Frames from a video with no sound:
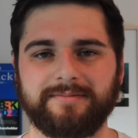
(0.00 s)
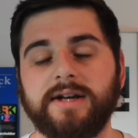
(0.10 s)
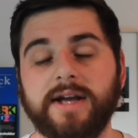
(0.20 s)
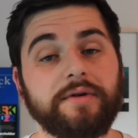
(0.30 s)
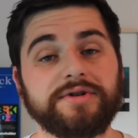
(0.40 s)

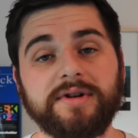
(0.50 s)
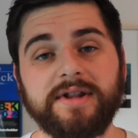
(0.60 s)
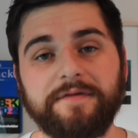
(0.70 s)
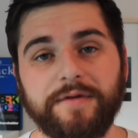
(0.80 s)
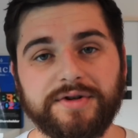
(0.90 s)
Now, during
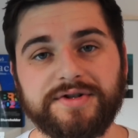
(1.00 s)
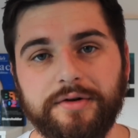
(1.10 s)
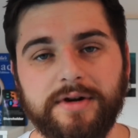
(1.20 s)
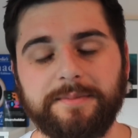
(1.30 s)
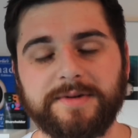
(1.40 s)
the first
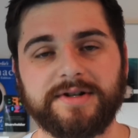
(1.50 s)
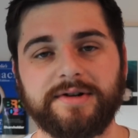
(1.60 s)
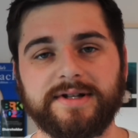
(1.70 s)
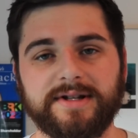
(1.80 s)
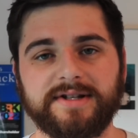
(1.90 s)
two
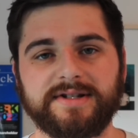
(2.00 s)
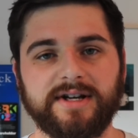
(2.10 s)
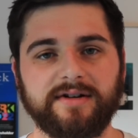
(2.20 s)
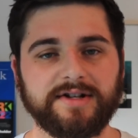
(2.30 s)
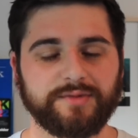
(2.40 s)
episodes in this series,